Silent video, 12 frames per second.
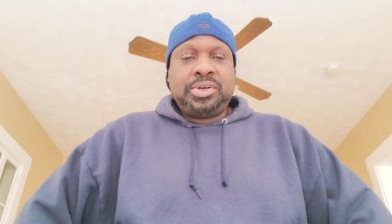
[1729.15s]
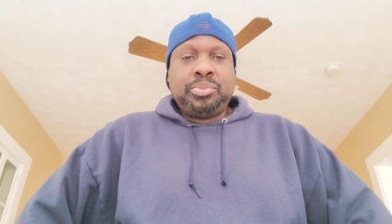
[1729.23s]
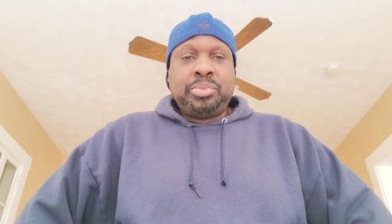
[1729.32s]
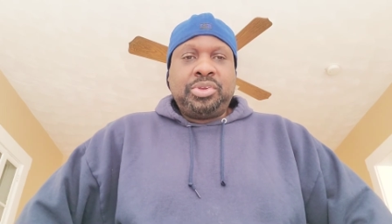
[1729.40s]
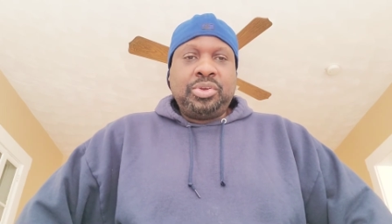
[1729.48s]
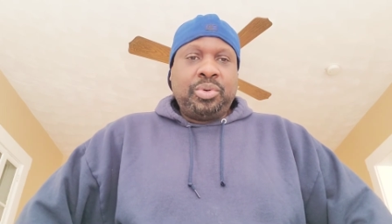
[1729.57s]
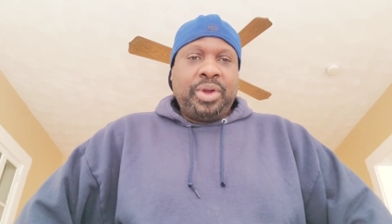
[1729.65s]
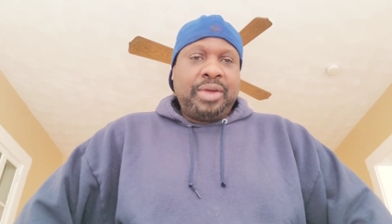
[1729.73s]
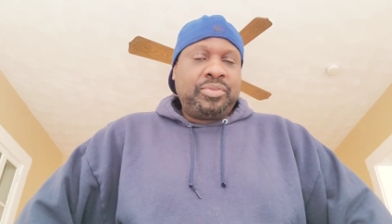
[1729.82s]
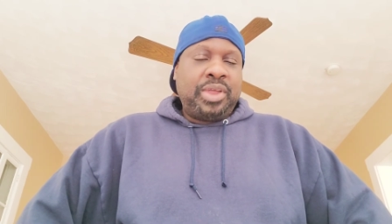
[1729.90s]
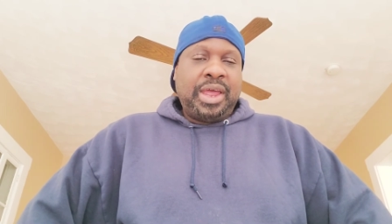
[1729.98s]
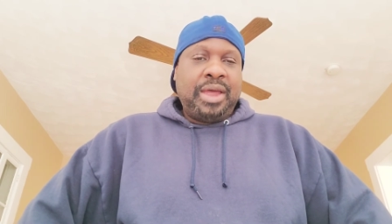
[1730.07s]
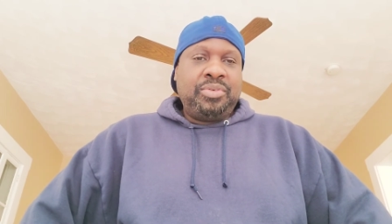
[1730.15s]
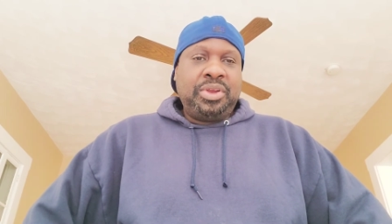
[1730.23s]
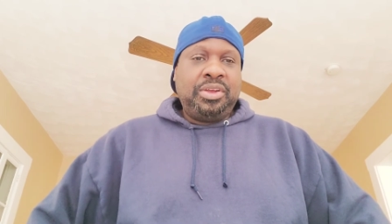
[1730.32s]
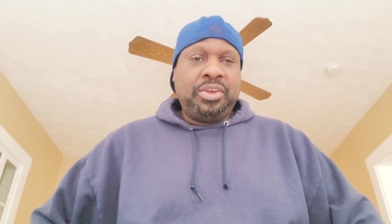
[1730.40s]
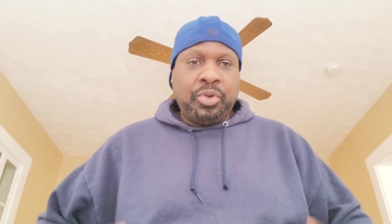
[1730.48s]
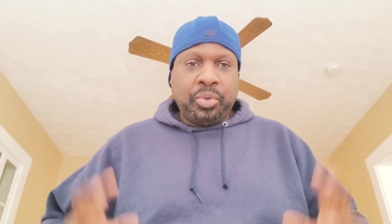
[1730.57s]
But you don't have to have any
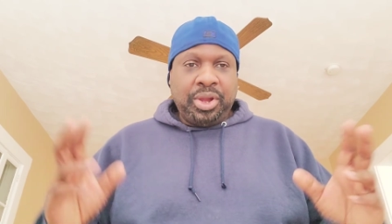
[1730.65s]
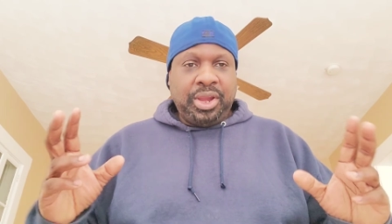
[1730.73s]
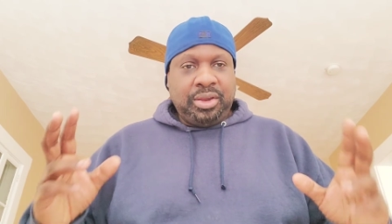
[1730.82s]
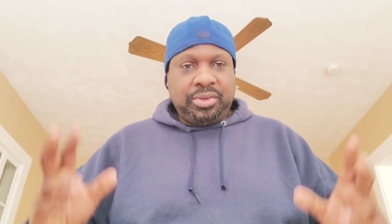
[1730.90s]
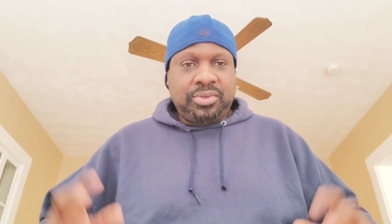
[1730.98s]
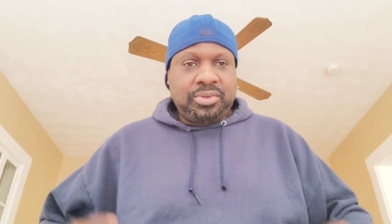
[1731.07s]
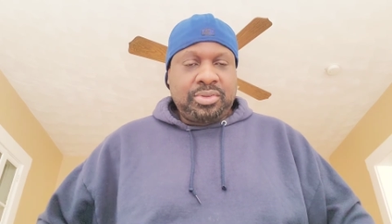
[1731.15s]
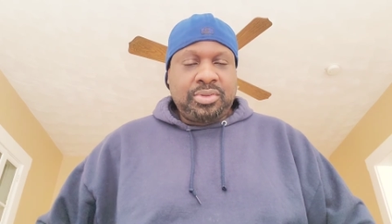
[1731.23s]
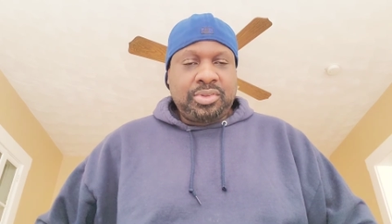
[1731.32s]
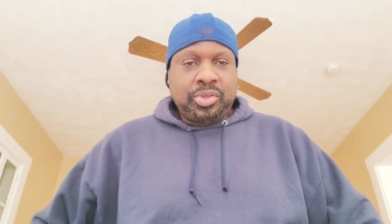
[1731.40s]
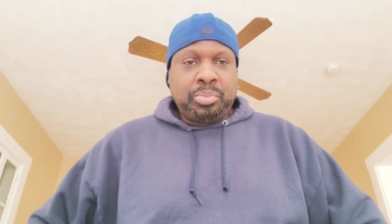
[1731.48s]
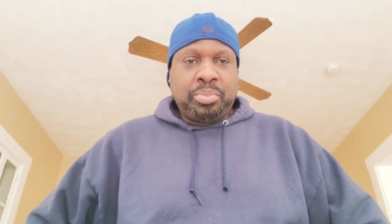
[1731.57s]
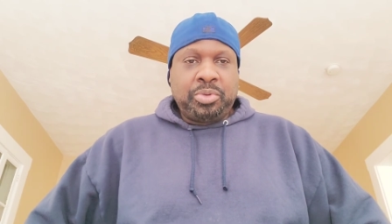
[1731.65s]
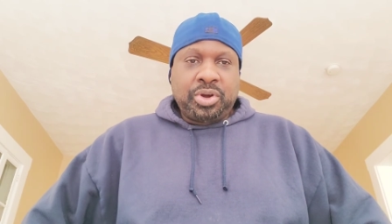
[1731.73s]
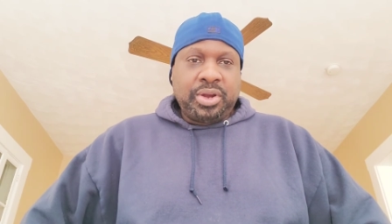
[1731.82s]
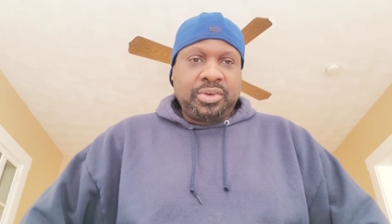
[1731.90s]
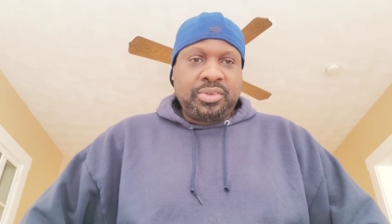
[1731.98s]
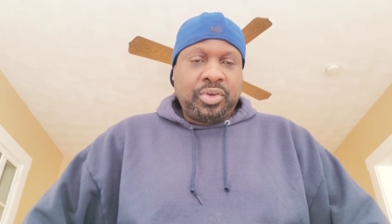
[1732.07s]
degrees to call
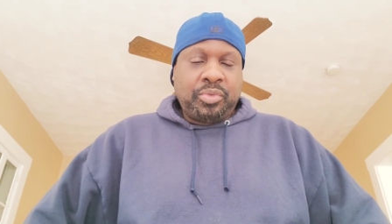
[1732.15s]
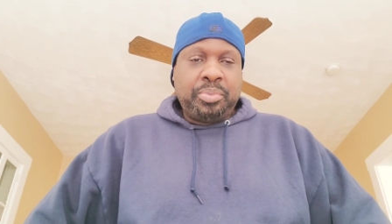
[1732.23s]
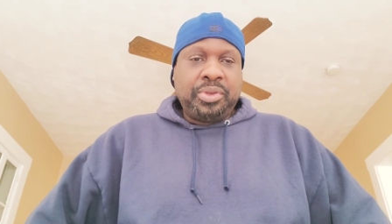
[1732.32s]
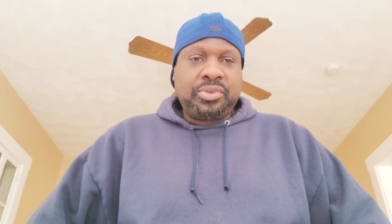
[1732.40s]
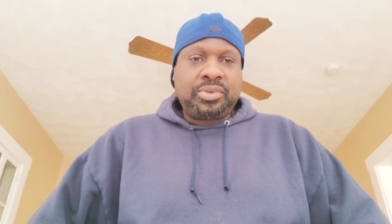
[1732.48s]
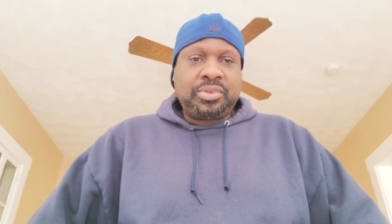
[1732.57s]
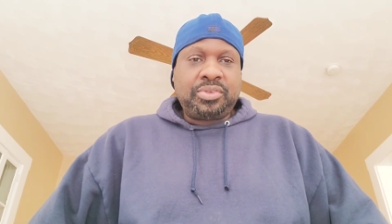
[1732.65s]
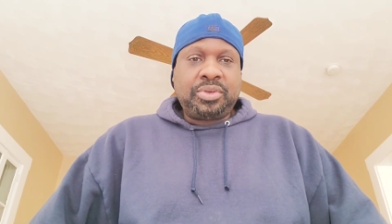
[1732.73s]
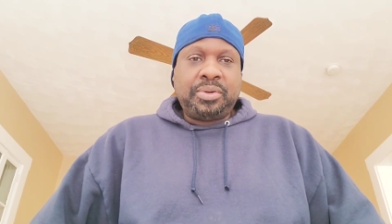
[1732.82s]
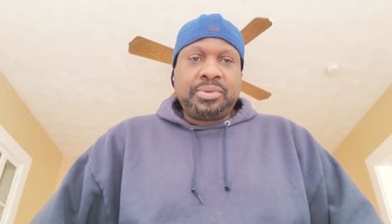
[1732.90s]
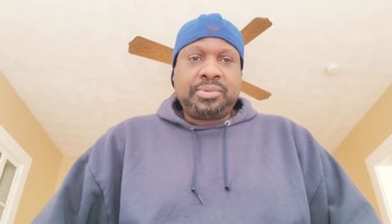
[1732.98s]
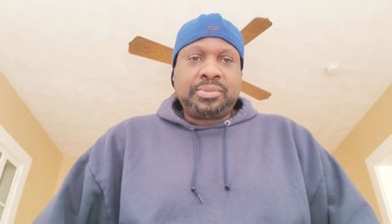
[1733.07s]
yourself a business consultant.